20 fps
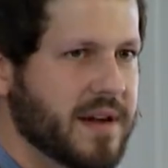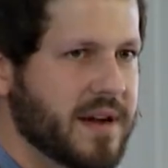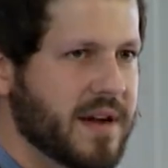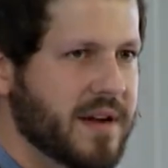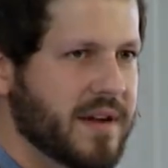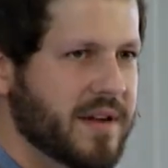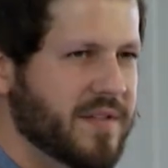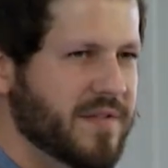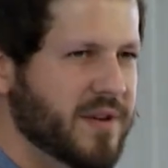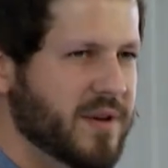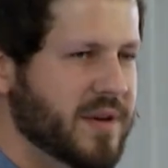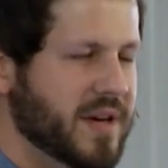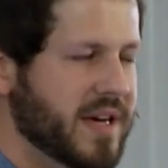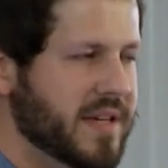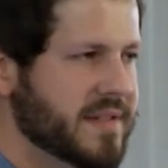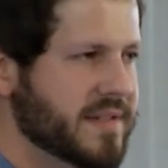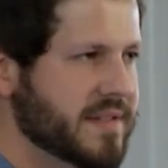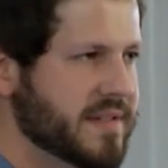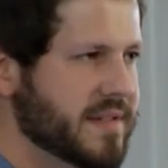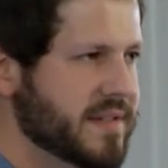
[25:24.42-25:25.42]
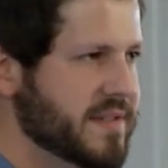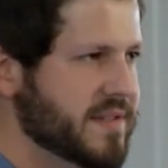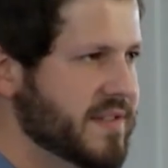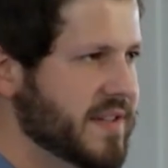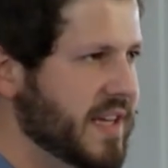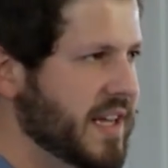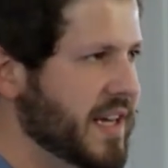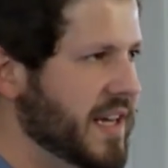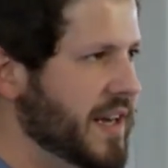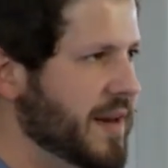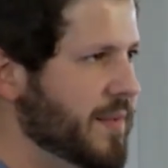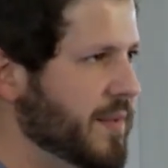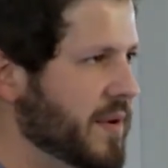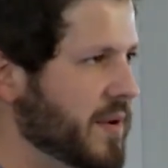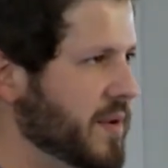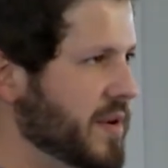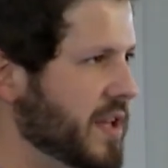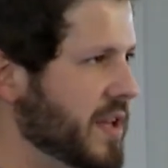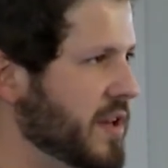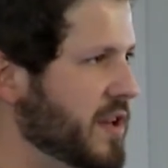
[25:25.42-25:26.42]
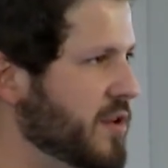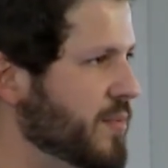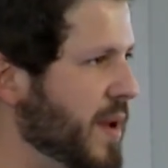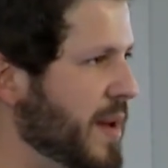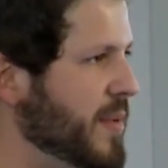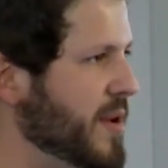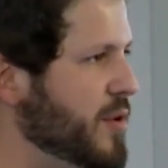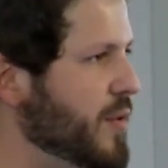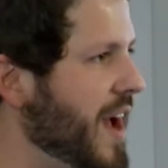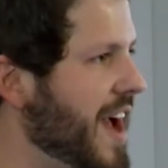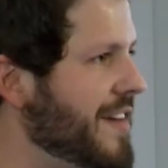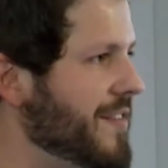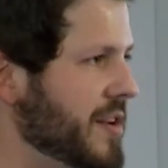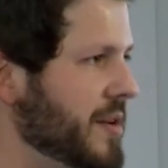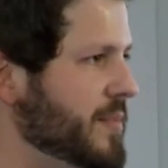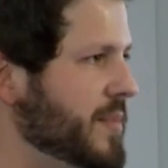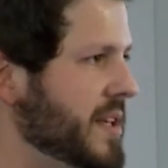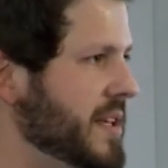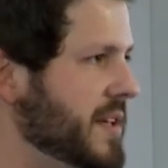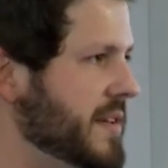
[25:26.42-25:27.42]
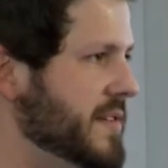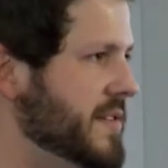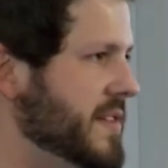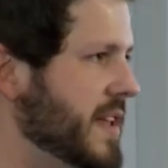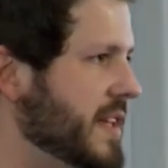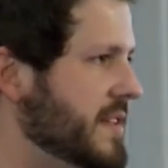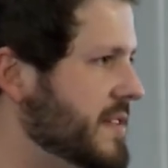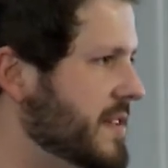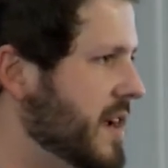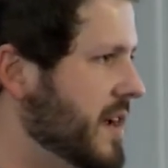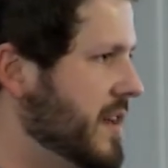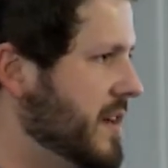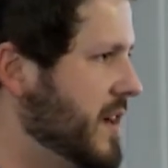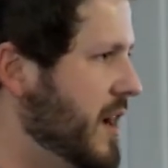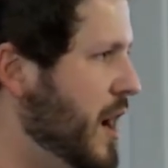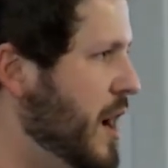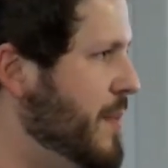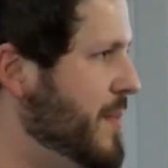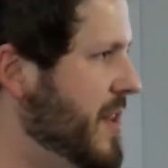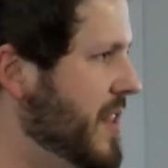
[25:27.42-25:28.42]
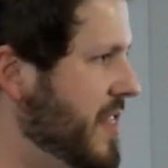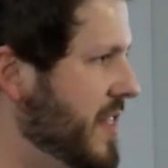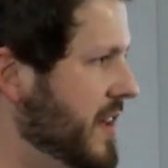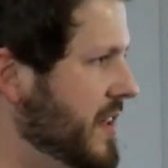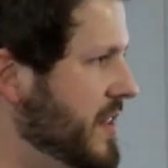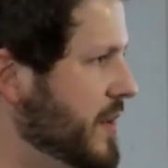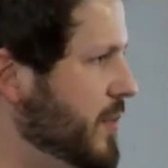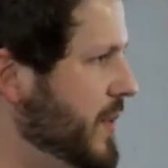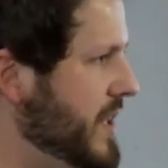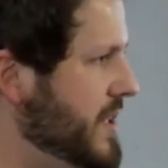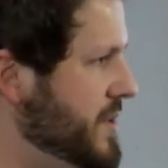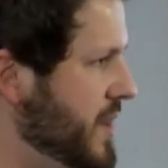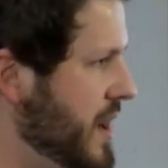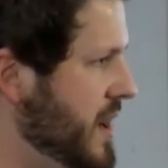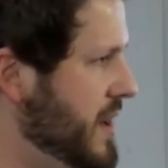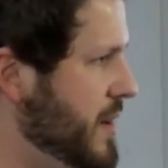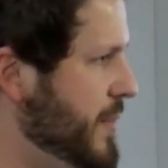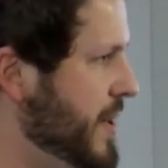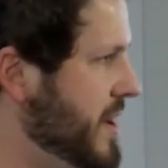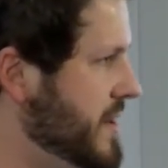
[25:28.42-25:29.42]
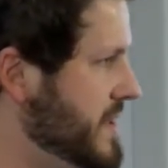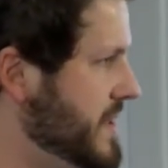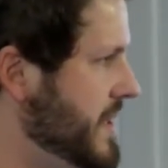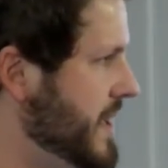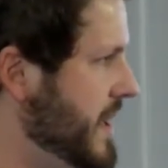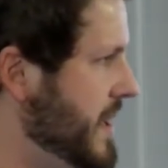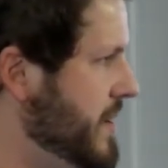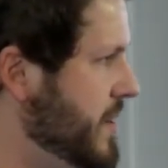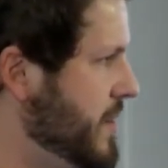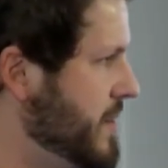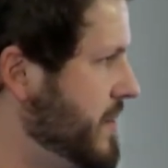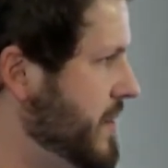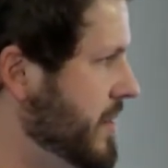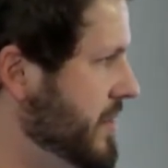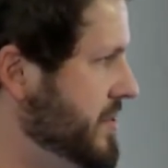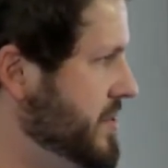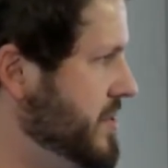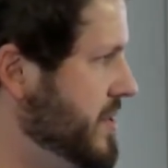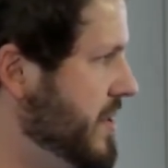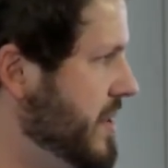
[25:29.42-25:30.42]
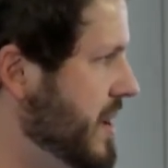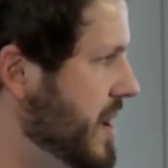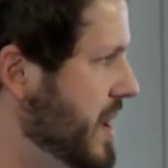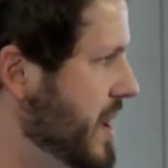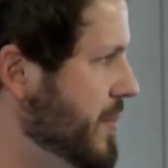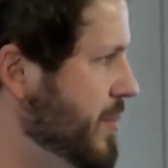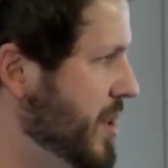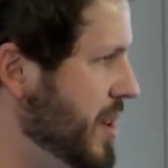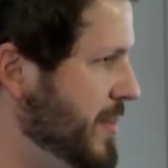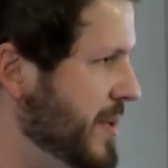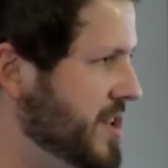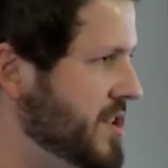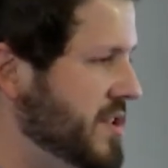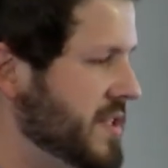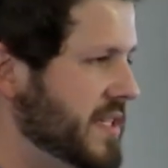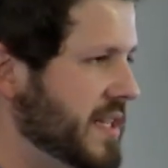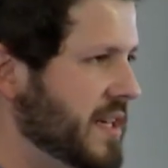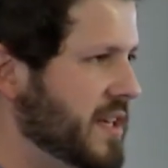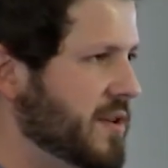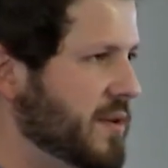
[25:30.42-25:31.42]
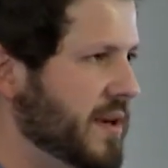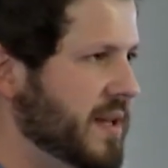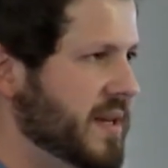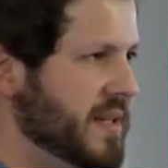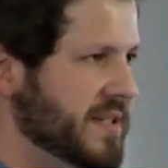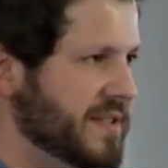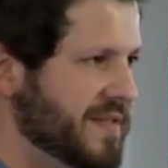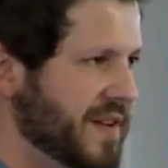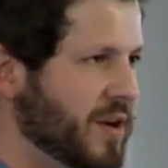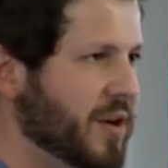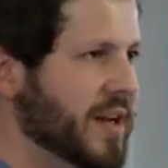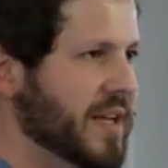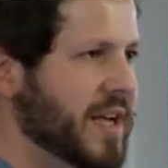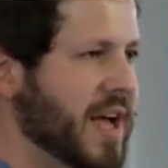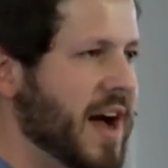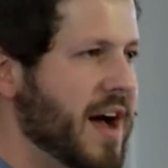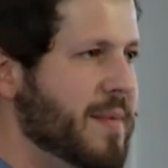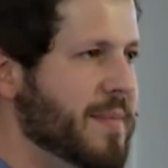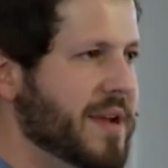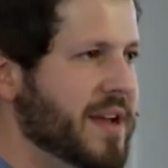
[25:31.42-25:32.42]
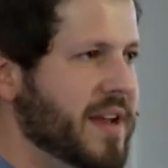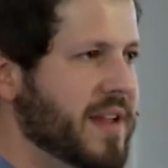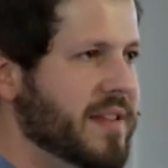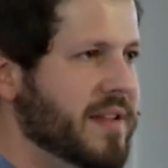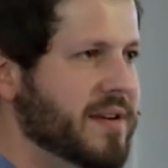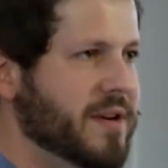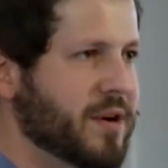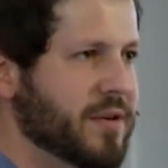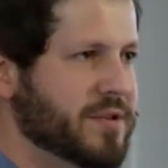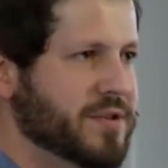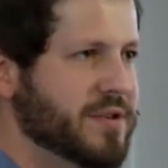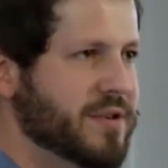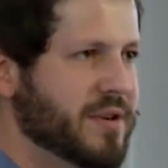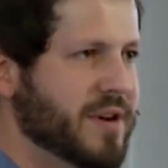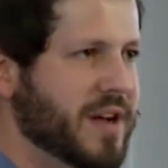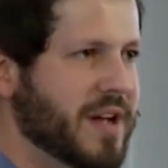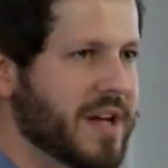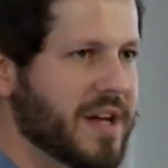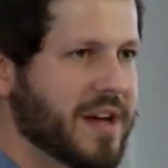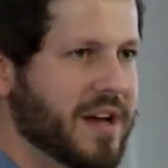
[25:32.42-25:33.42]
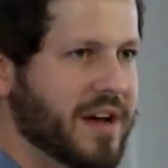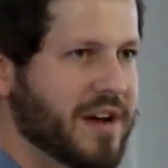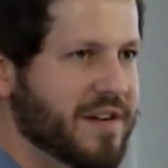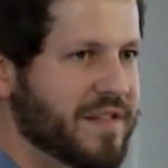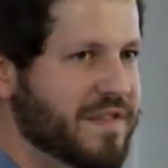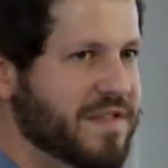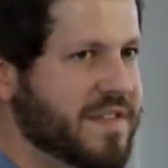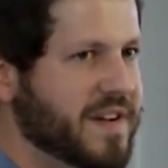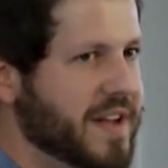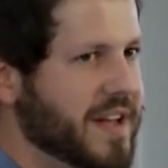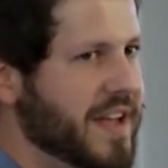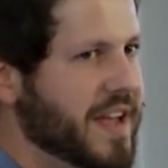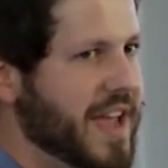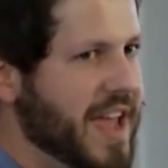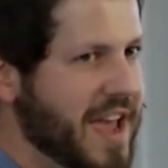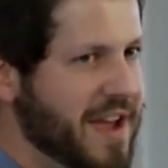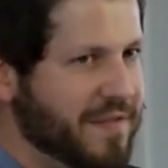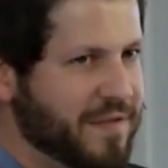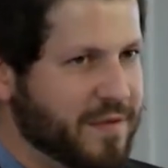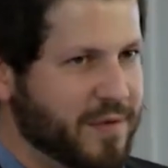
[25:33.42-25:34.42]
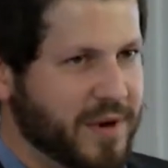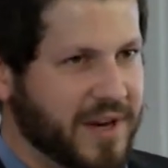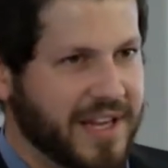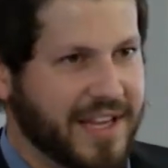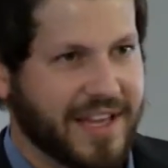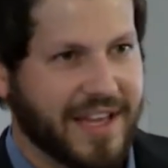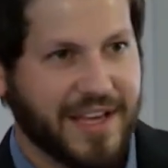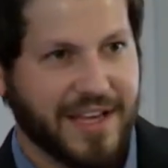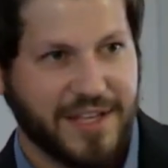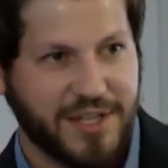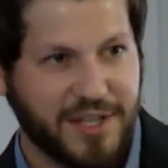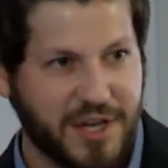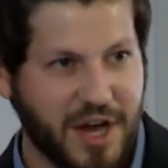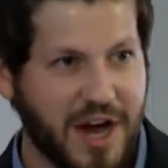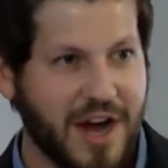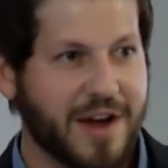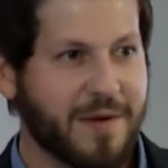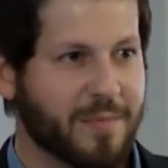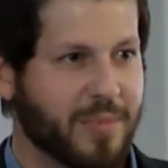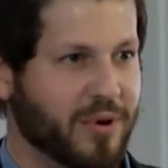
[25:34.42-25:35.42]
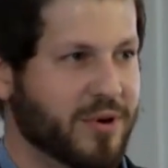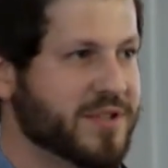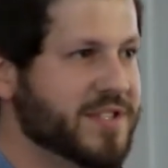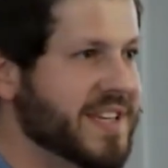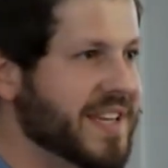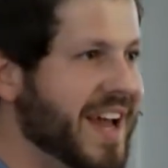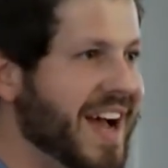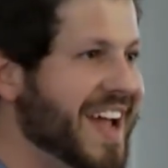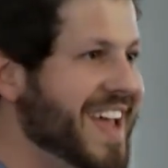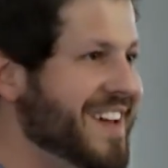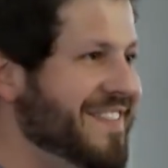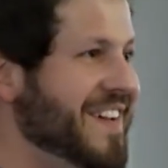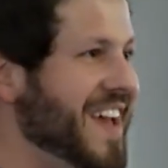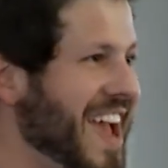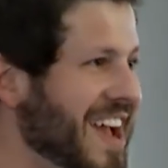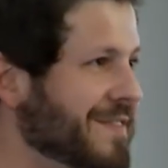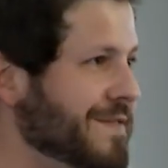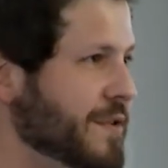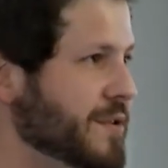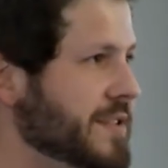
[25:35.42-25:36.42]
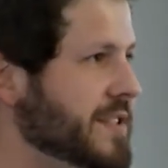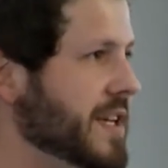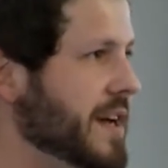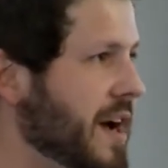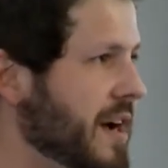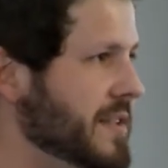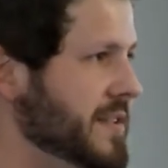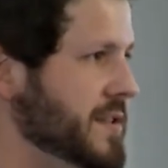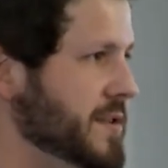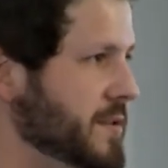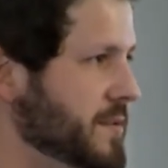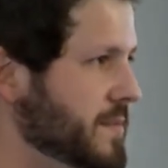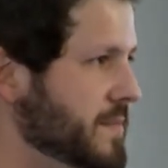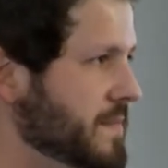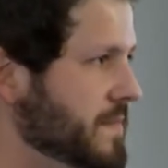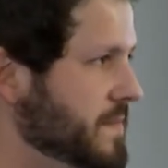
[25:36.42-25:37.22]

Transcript: Have uh, you guys seen any, oh, and you, maybe you haven't, because that's not a common thing that we talk about today in our culture. But let me just tell you, it is very common in the culture of every young person I have ever talked to.